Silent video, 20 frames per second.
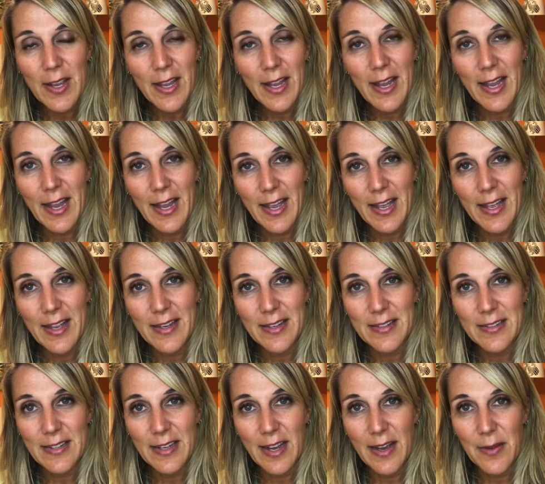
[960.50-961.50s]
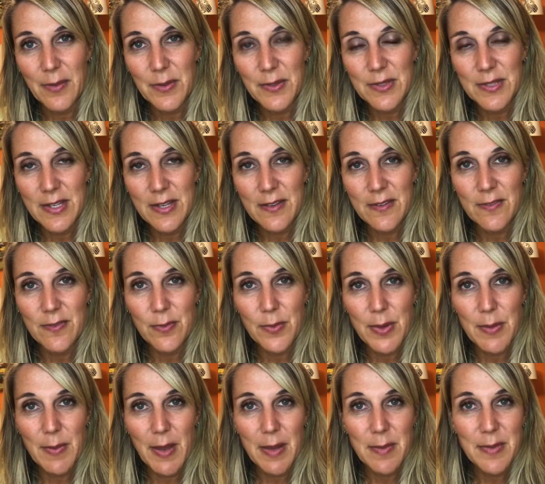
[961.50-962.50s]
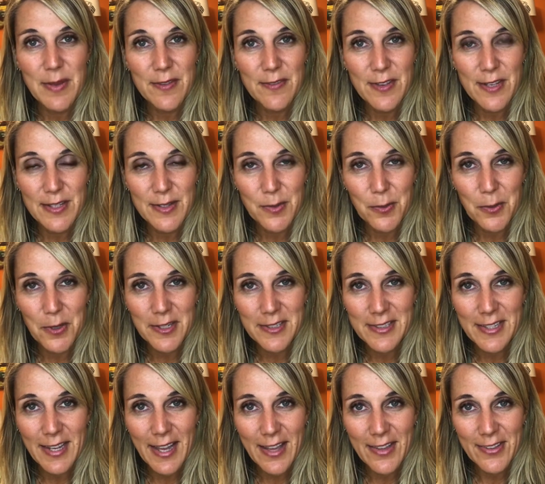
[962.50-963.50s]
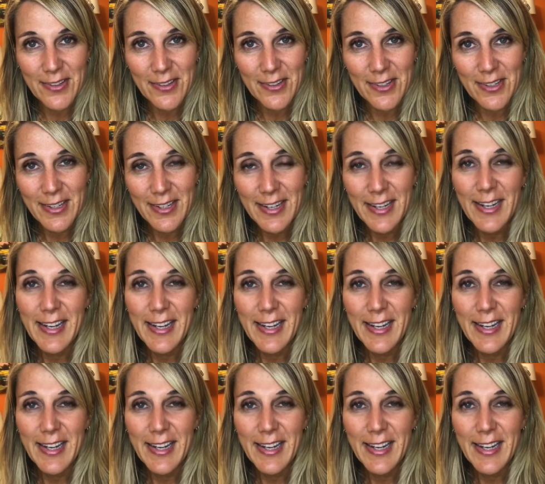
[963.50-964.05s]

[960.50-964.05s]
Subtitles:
and we'll see if we might be a fit to work together.